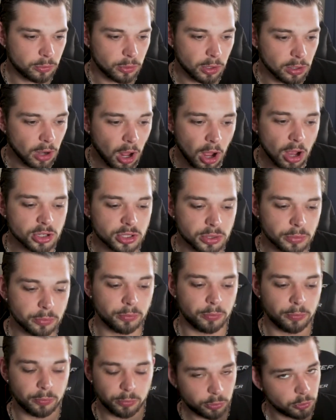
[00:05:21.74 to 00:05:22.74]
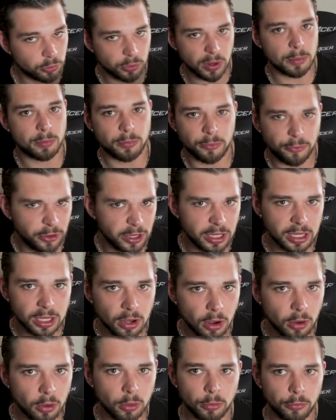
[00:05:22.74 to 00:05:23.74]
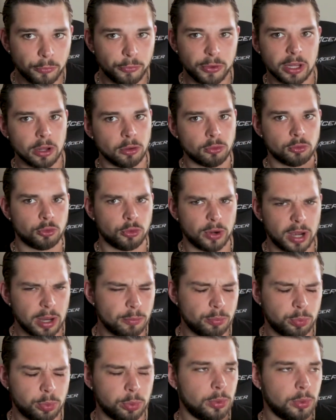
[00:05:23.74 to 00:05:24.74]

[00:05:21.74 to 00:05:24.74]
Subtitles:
an awesome trip video trip.